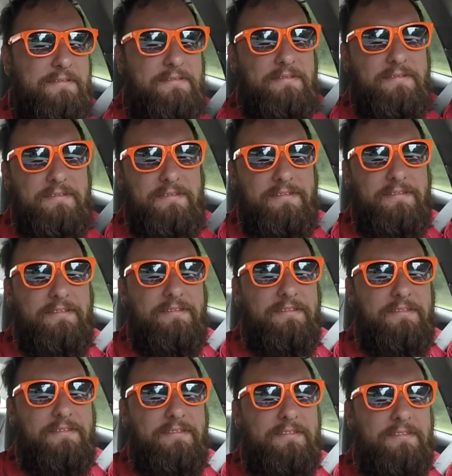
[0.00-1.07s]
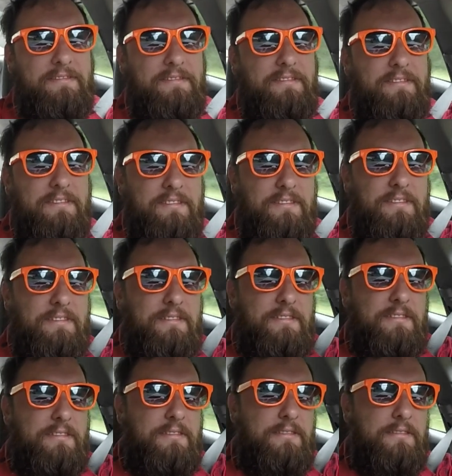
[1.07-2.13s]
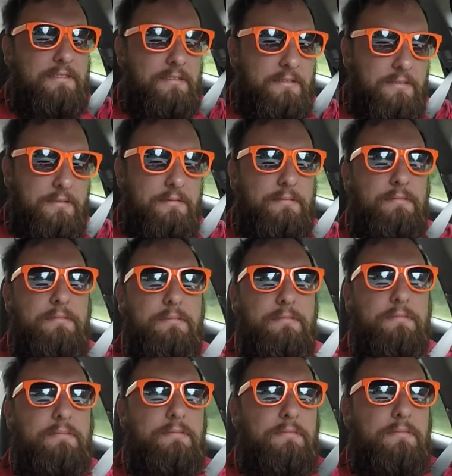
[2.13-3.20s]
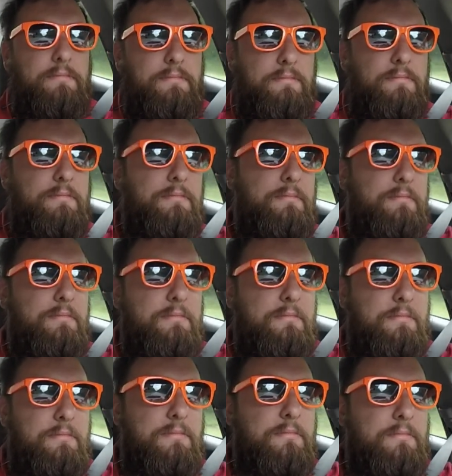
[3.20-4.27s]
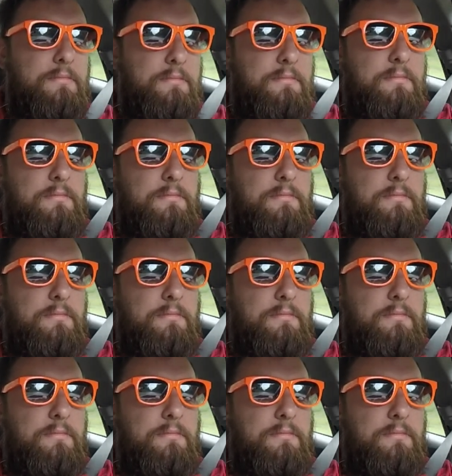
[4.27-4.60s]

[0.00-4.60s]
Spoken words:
No words are spoken by the person on screen.